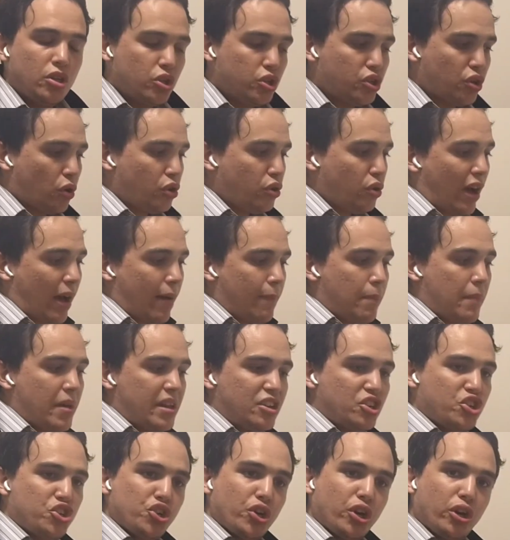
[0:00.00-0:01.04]
So you have
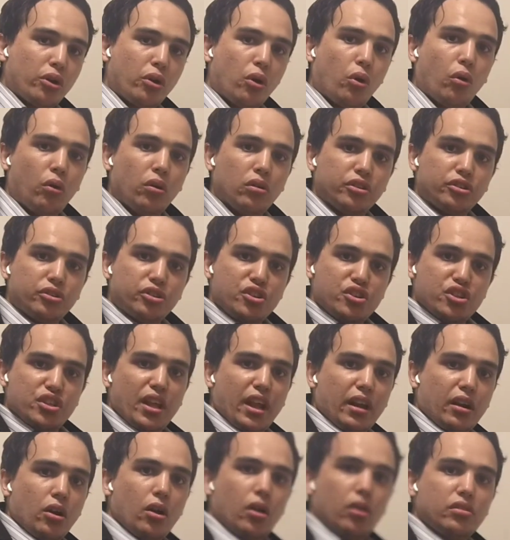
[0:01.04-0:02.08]
many shareholders
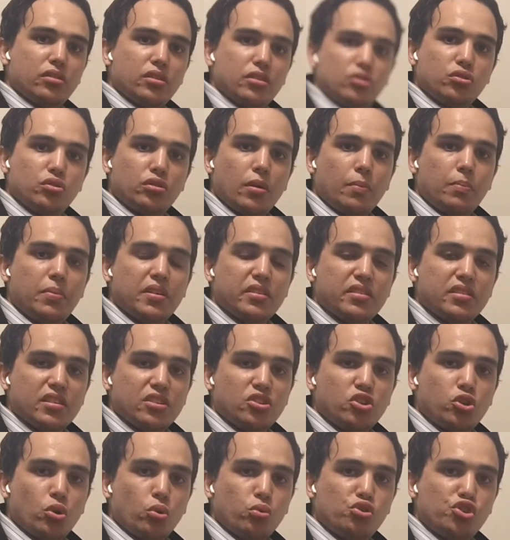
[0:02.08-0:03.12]
that got into the
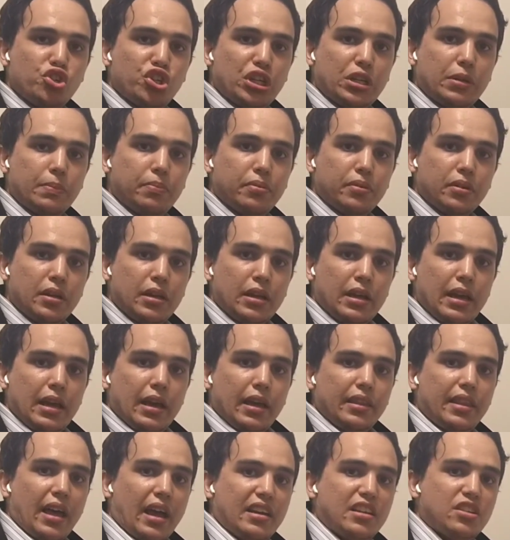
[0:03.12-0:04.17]
business so cheap
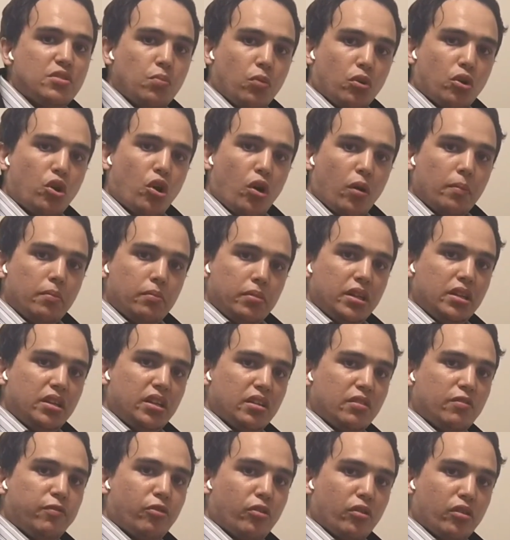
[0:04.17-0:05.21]
that it's more
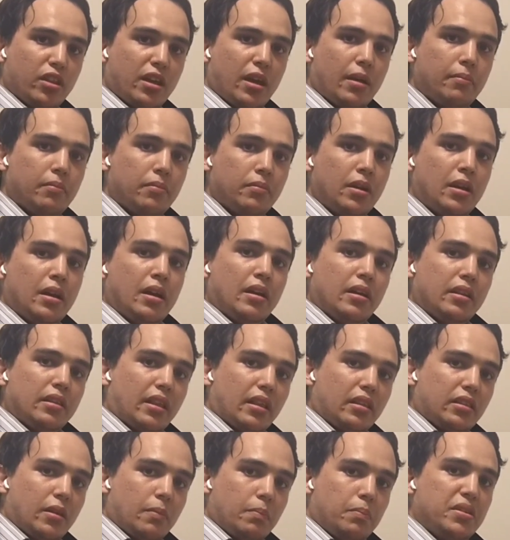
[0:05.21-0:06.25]
convenient for them
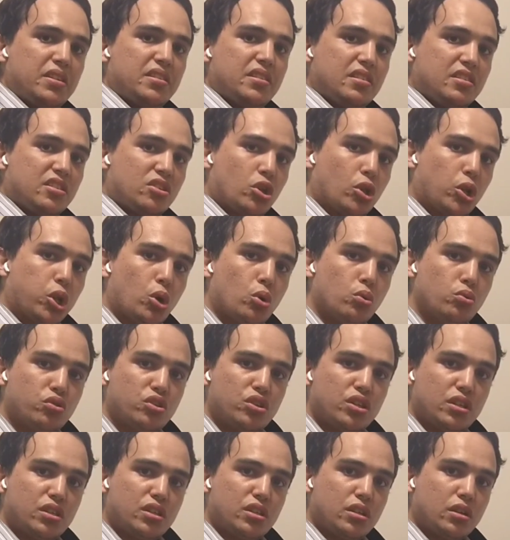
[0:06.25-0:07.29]
that the business
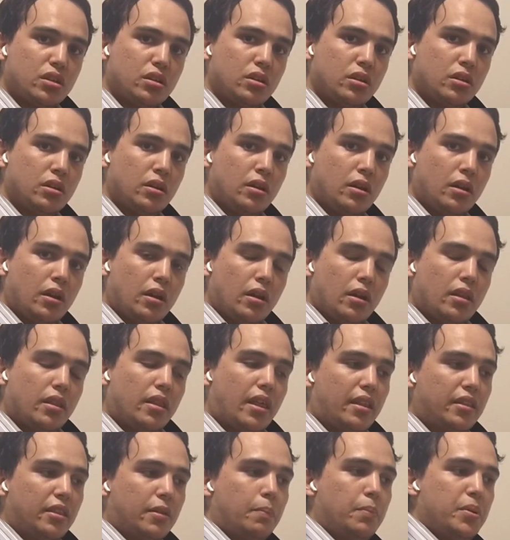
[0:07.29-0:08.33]
closes
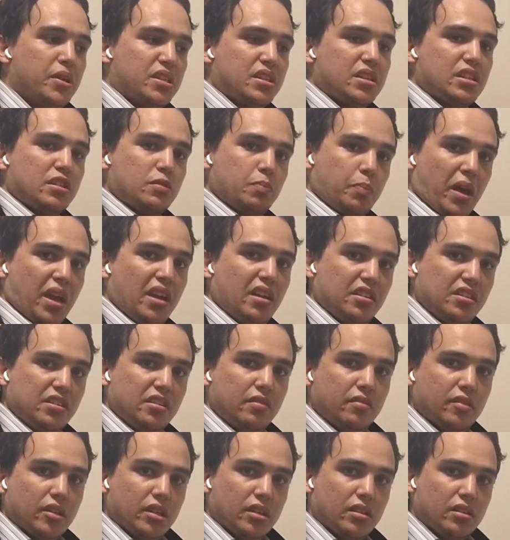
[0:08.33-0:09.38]
than the business paying
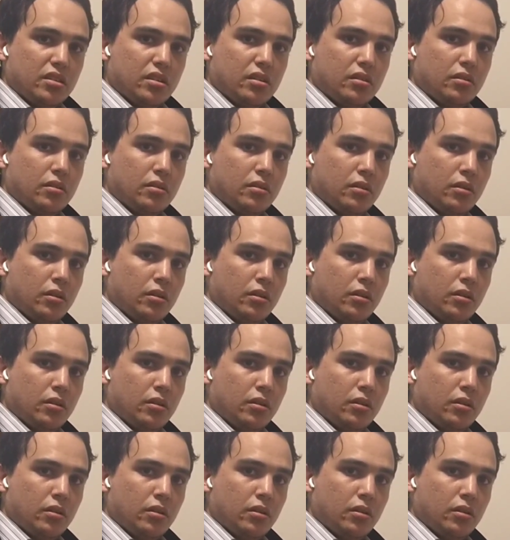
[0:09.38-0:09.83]
dividends.